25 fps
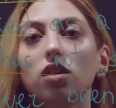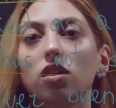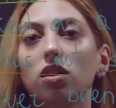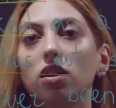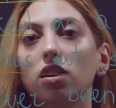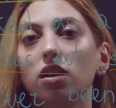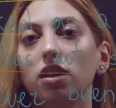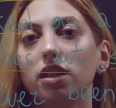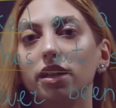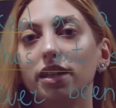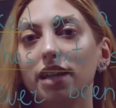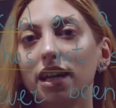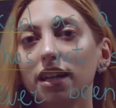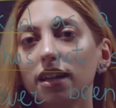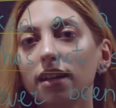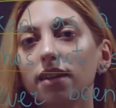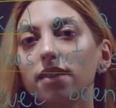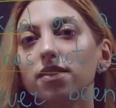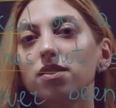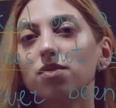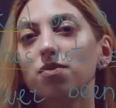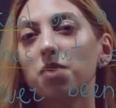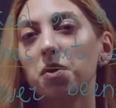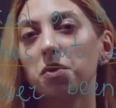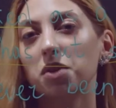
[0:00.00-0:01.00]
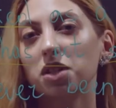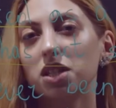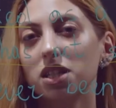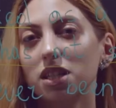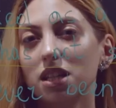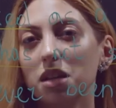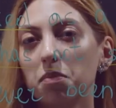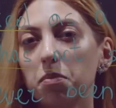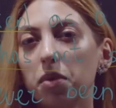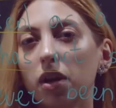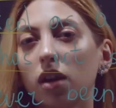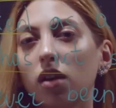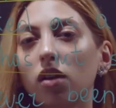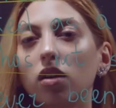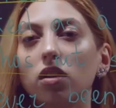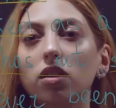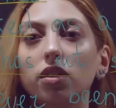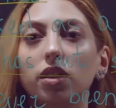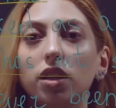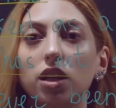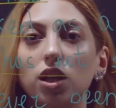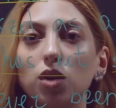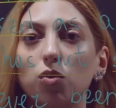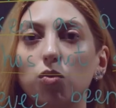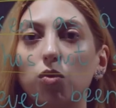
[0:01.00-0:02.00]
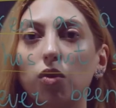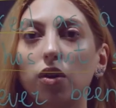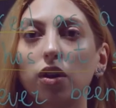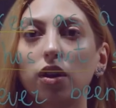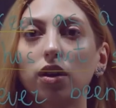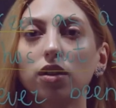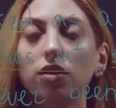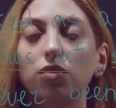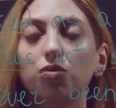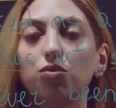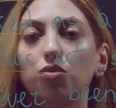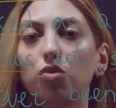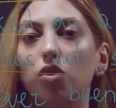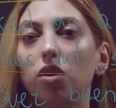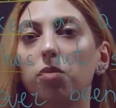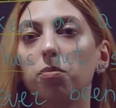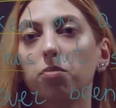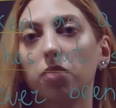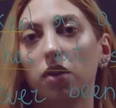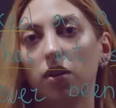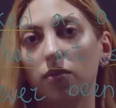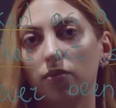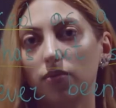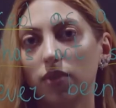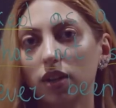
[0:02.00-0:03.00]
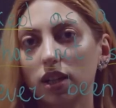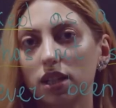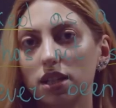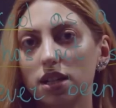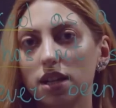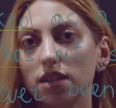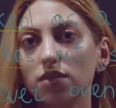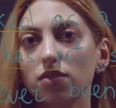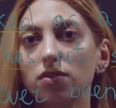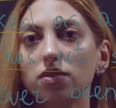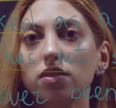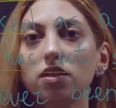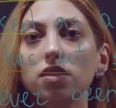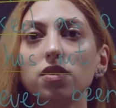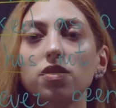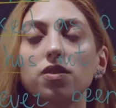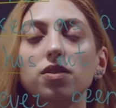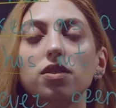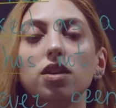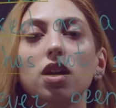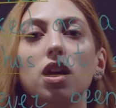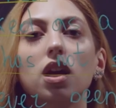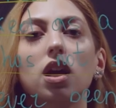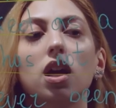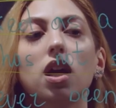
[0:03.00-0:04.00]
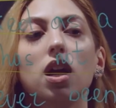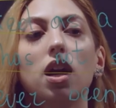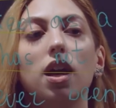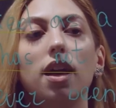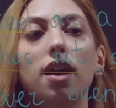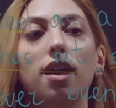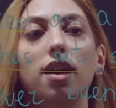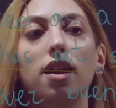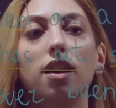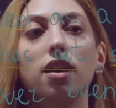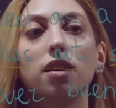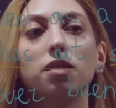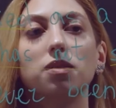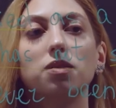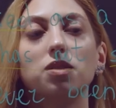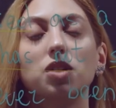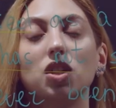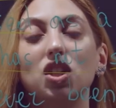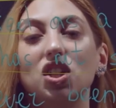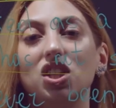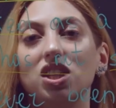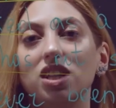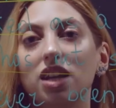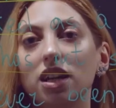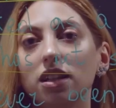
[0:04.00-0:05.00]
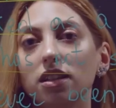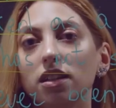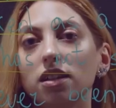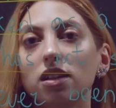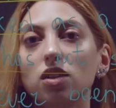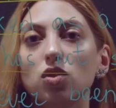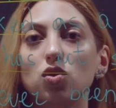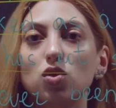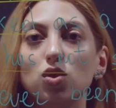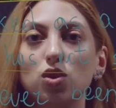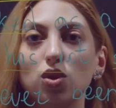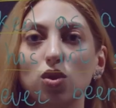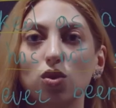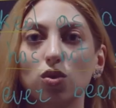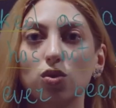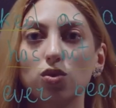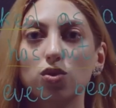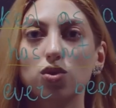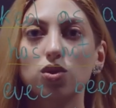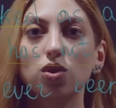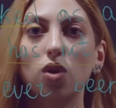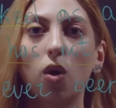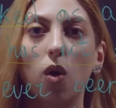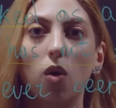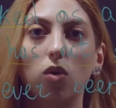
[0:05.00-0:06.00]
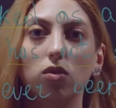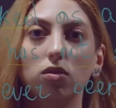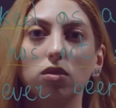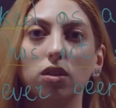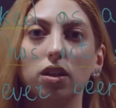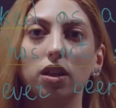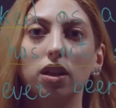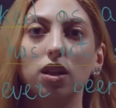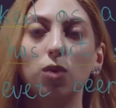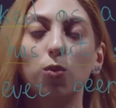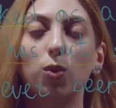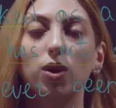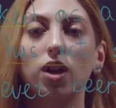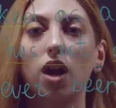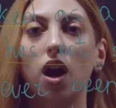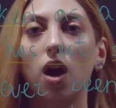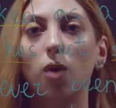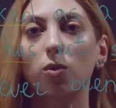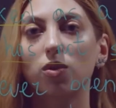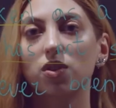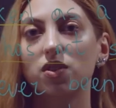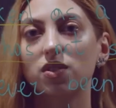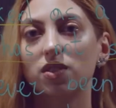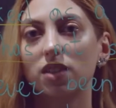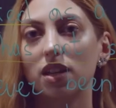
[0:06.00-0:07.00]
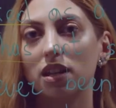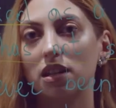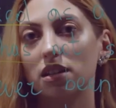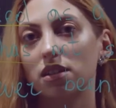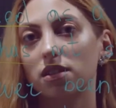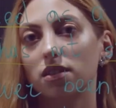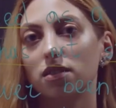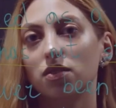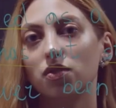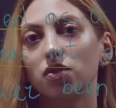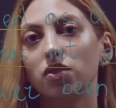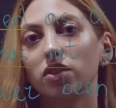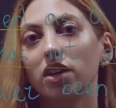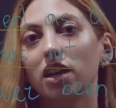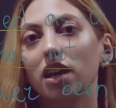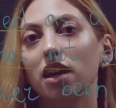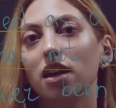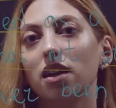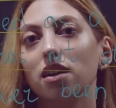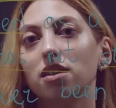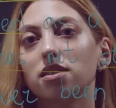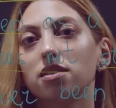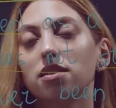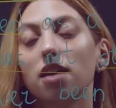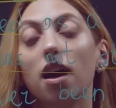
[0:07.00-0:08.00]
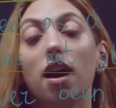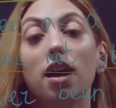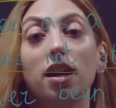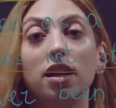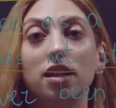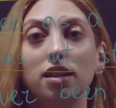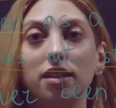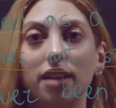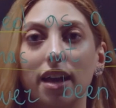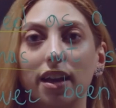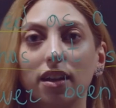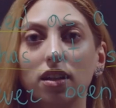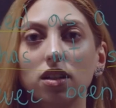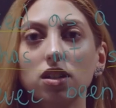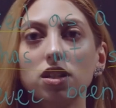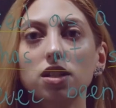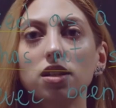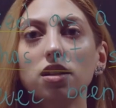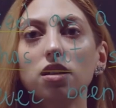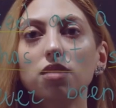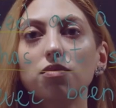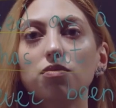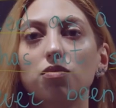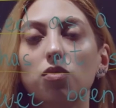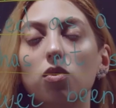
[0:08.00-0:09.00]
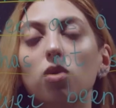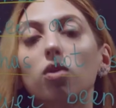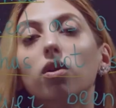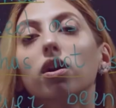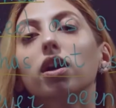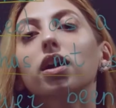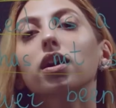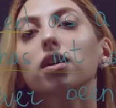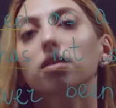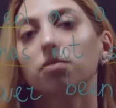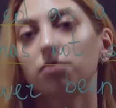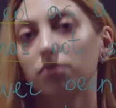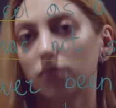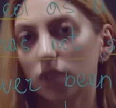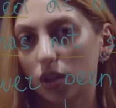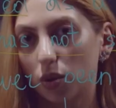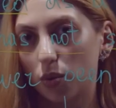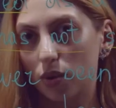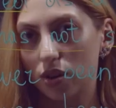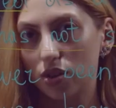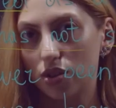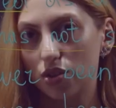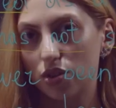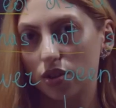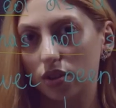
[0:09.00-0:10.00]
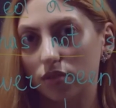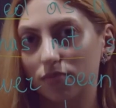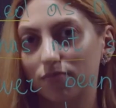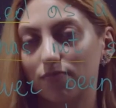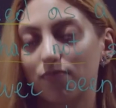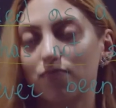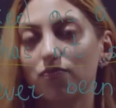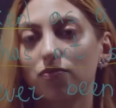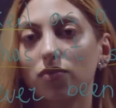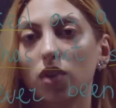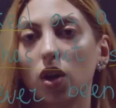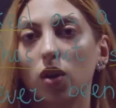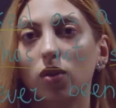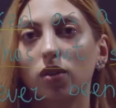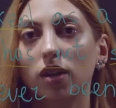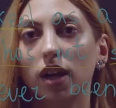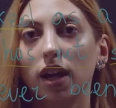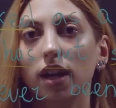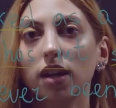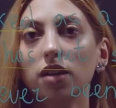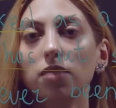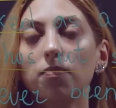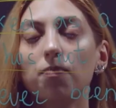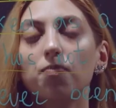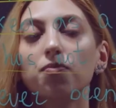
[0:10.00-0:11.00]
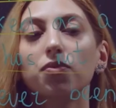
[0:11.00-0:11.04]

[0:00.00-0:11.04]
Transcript: Yet is a very typical keyword for perfect tenses, and yet is used only when our sentence is negative or question, okay?